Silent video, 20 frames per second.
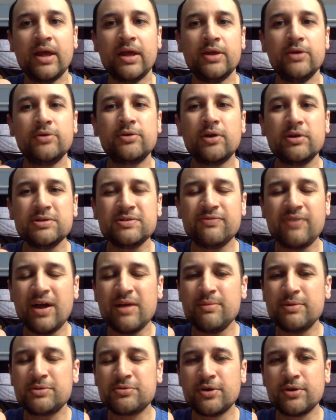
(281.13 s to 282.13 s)
You can also find
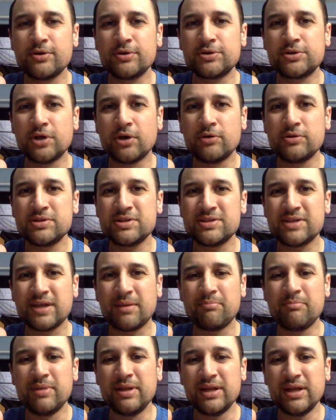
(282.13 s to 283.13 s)
them at Trader Joe's as like
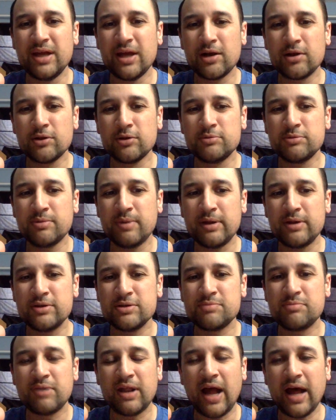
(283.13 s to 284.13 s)
mini heirloom
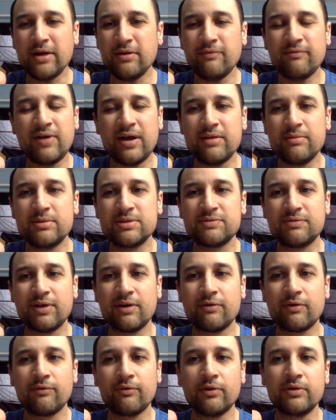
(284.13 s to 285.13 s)
tomatoes, but I don't find them as
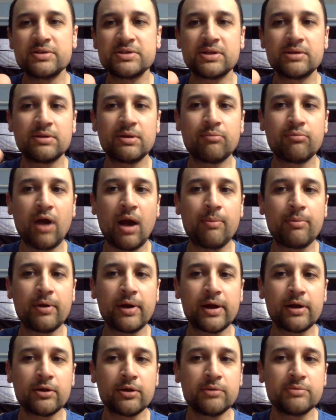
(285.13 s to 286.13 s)
flavorful as the proper
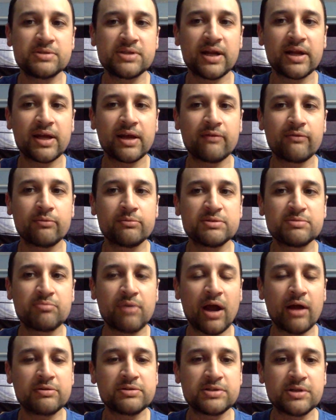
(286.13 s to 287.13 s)
heirlooms that I get from
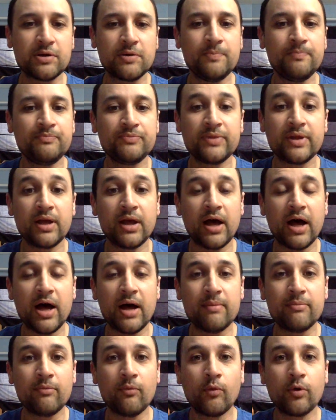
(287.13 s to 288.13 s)
Sprouts. So
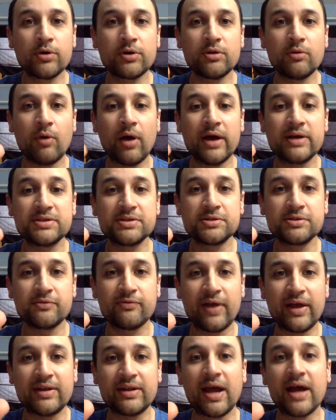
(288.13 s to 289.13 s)
word to the wise, these are
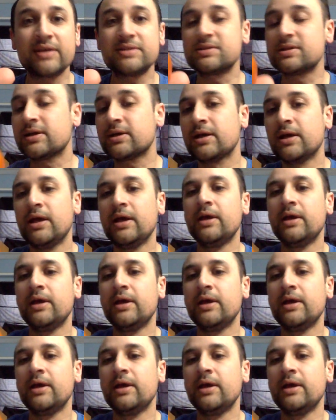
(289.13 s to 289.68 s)
fantastic.